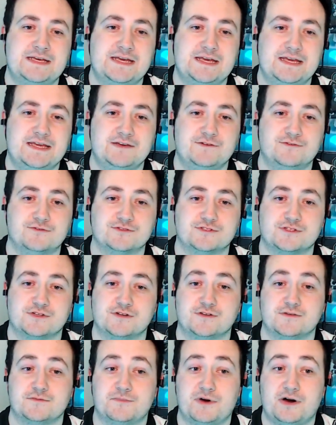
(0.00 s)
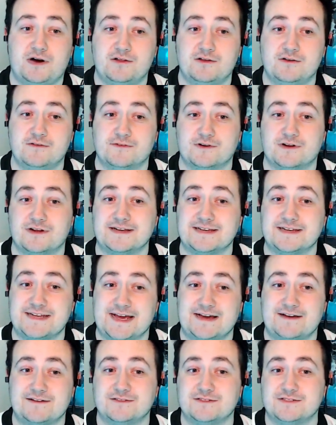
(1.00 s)
Eagles turn the ball over on
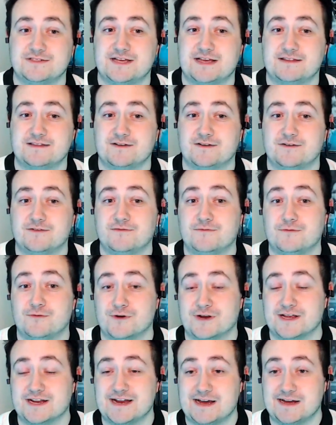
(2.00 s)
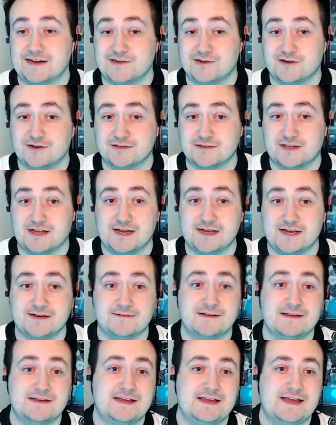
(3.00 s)
downs at their own 49 yard line.